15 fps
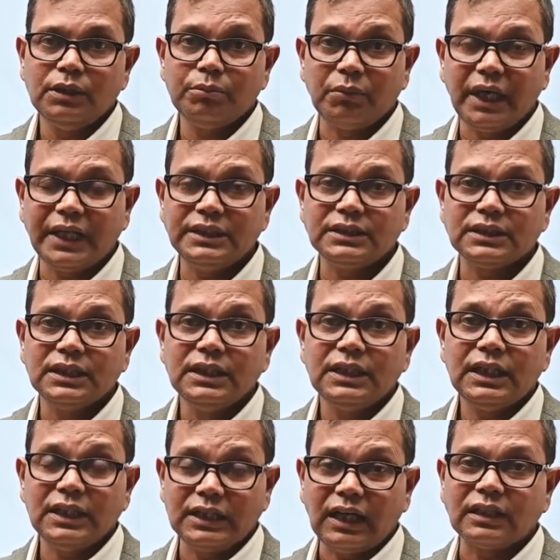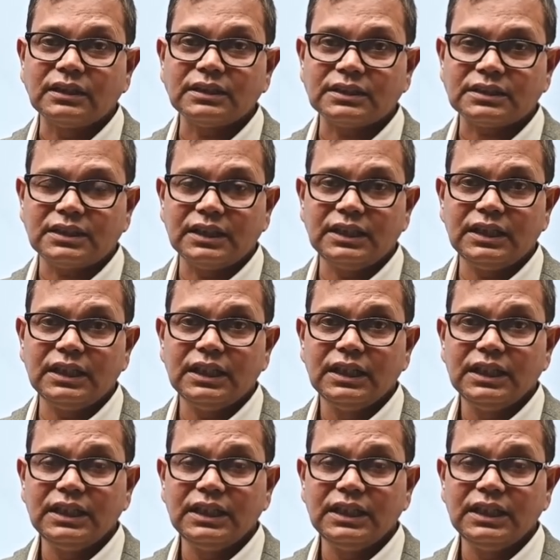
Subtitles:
mind and understanding.